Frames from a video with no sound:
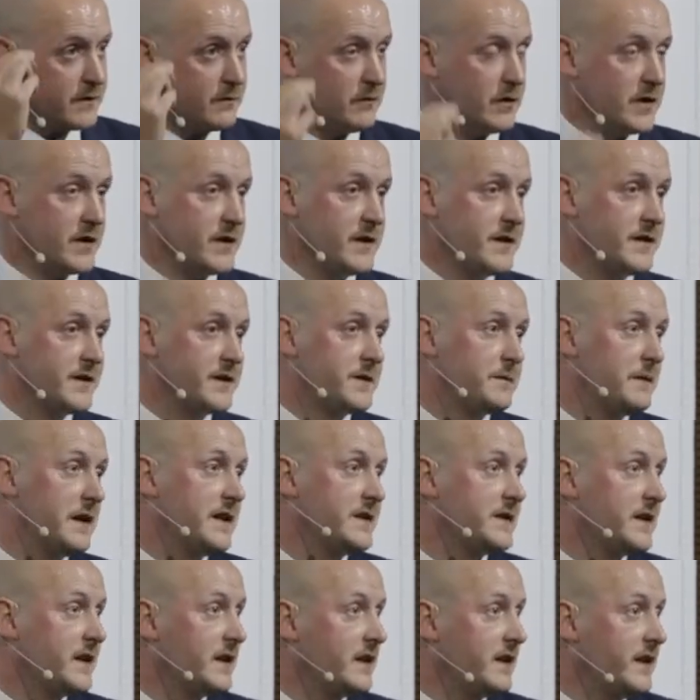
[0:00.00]
which is
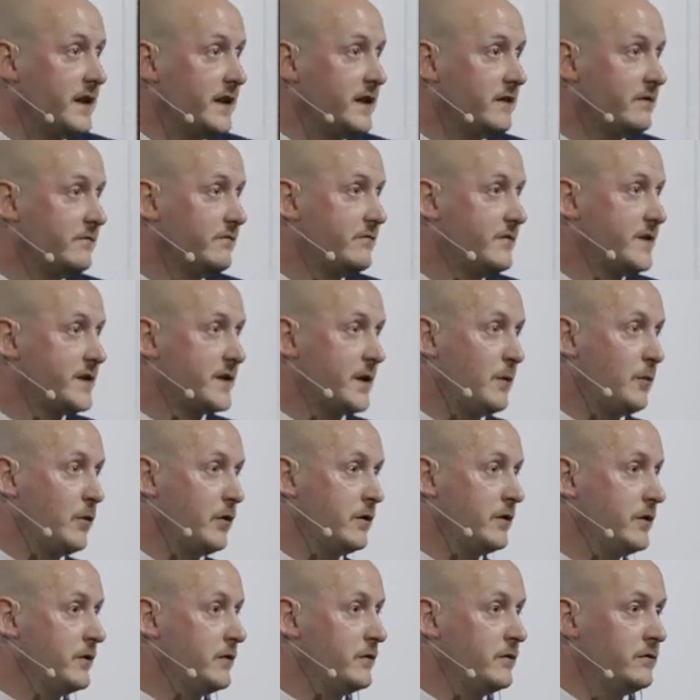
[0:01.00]
basically
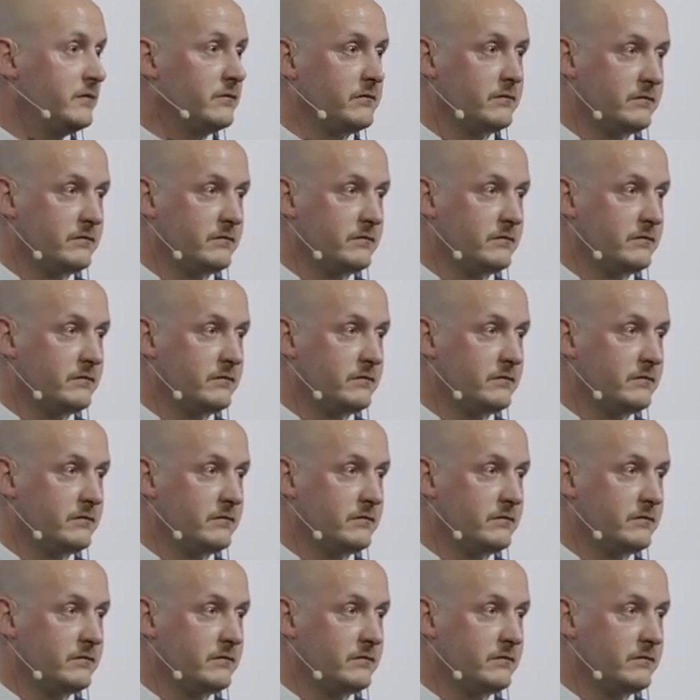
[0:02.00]
someone who